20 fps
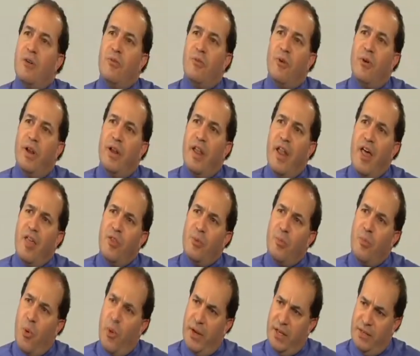For another
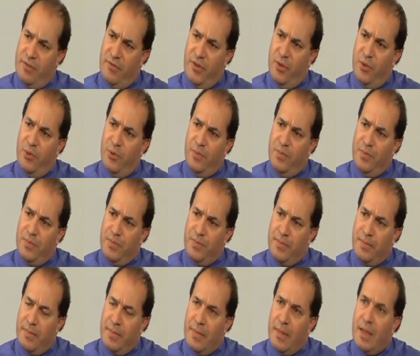point of view,
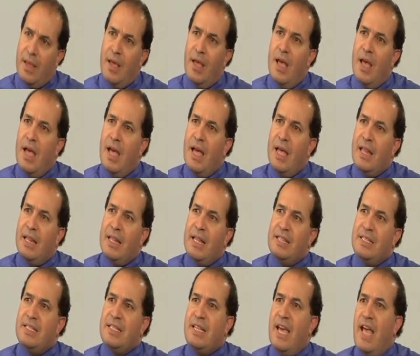
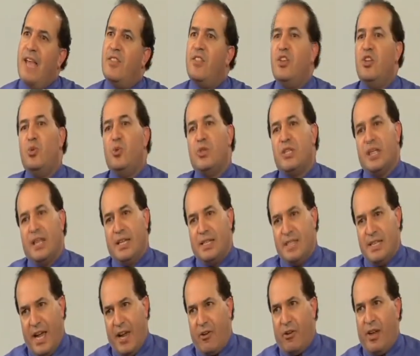let's take the
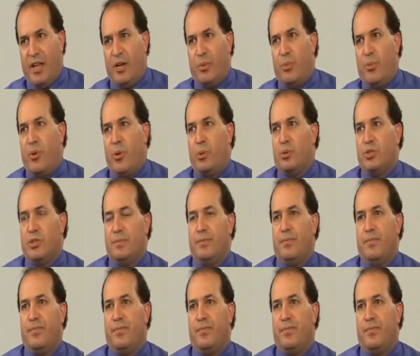utilitarian approach.